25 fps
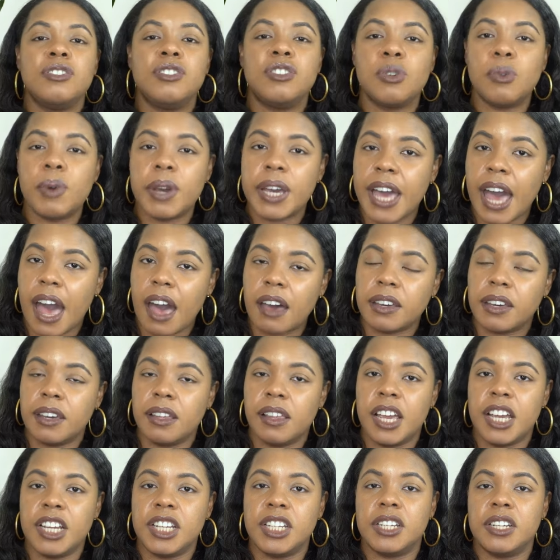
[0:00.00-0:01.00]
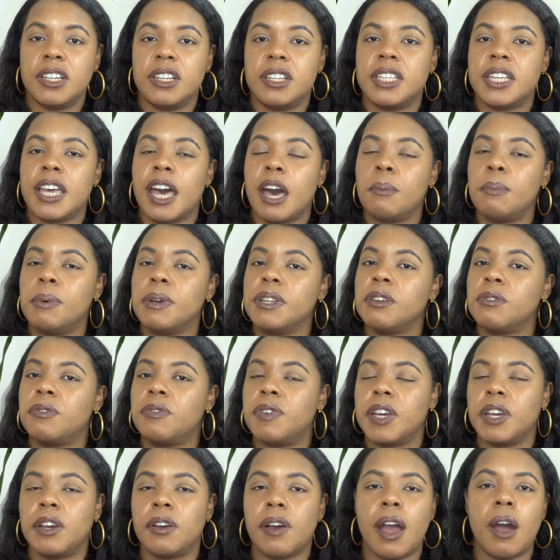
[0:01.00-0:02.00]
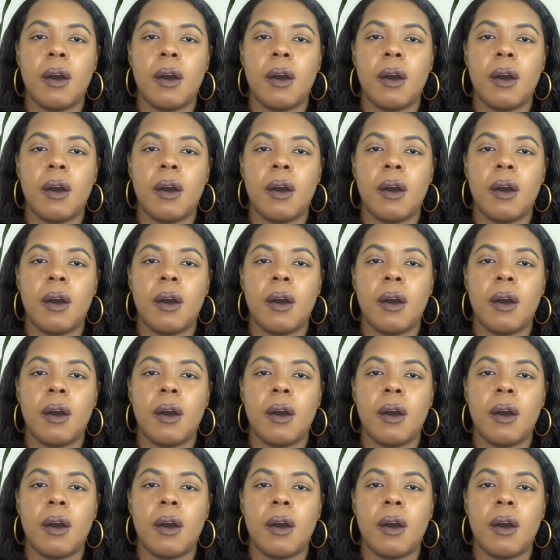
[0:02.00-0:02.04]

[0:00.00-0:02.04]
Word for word: doing calculations, helping to figure